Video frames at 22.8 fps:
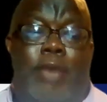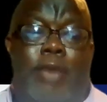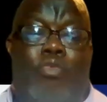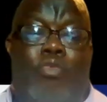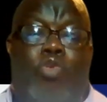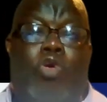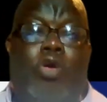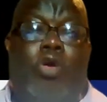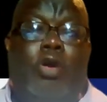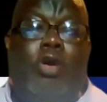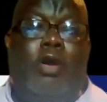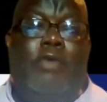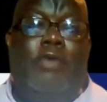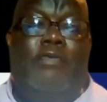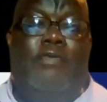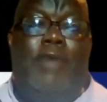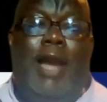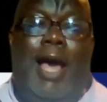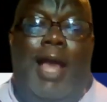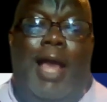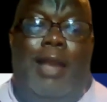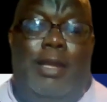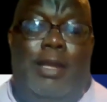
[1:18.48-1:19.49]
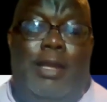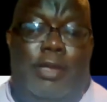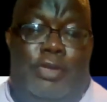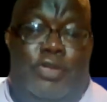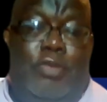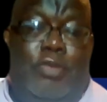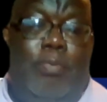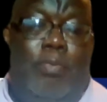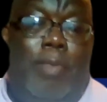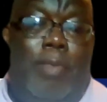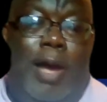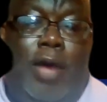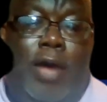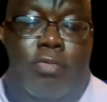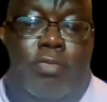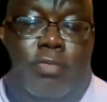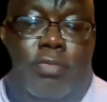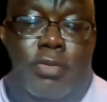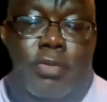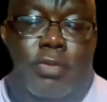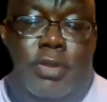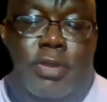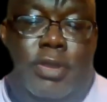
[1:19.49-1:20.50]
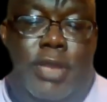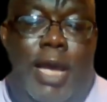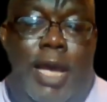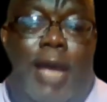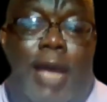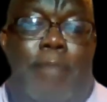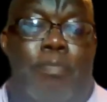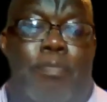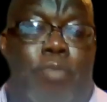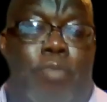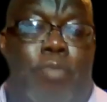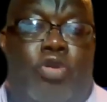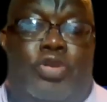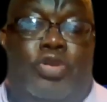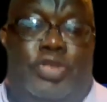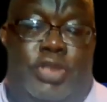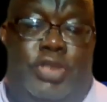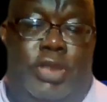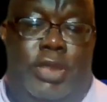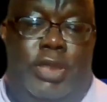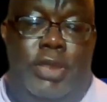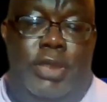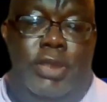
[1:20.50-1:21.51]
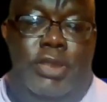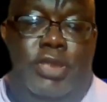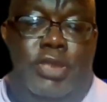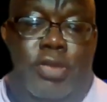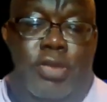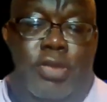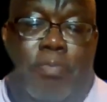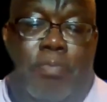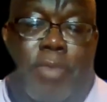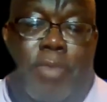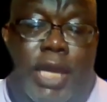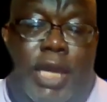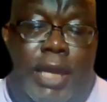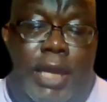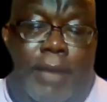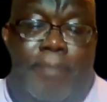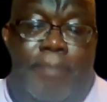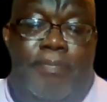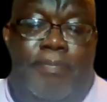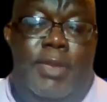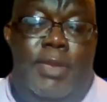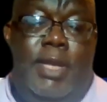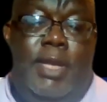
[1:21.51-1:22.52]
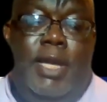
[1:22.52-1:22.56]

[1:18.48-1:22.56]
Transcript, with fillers: a word of knowledge about that person to me.